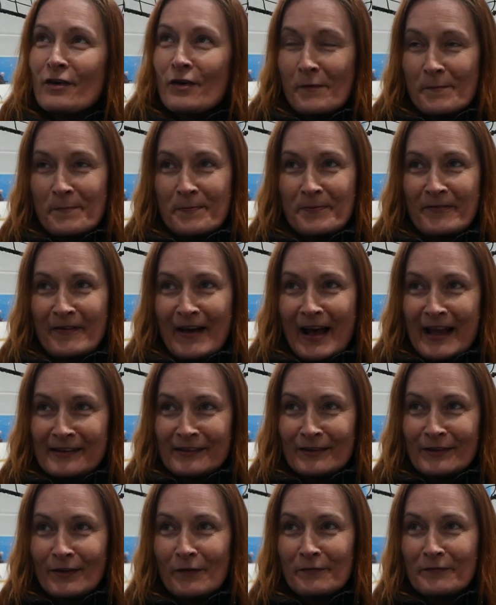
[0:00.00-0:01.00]
Cup
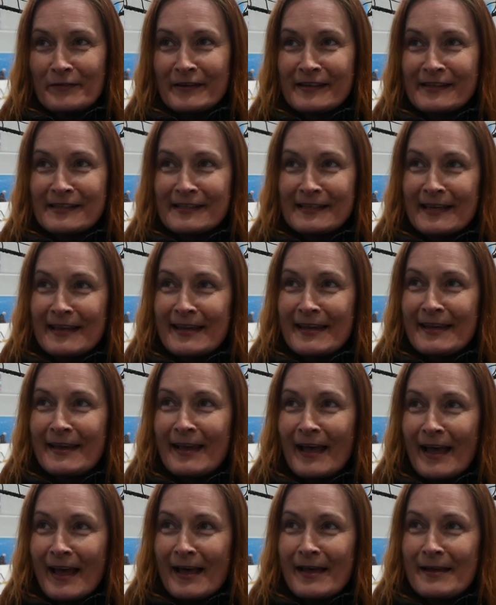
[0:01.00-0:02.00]
final,
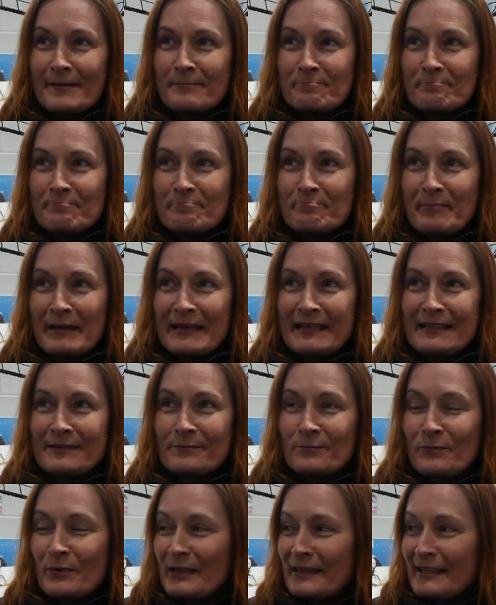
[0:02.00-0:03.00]
obviously.
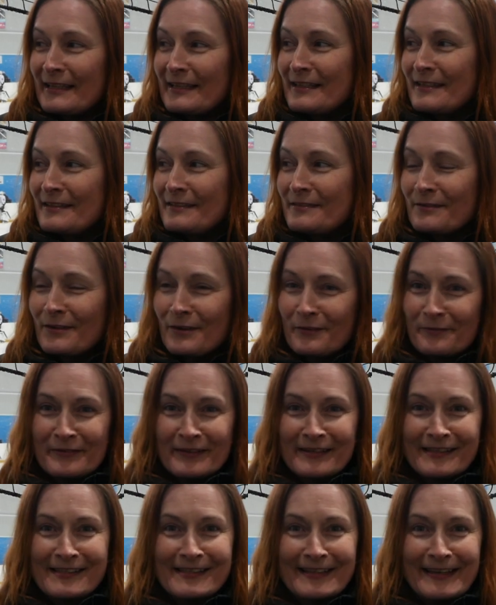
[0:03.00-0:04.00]
Beating Whitley,
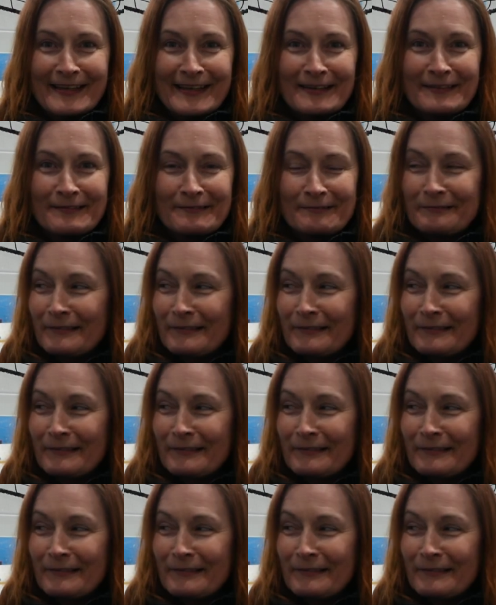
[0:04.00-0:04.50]
obviously.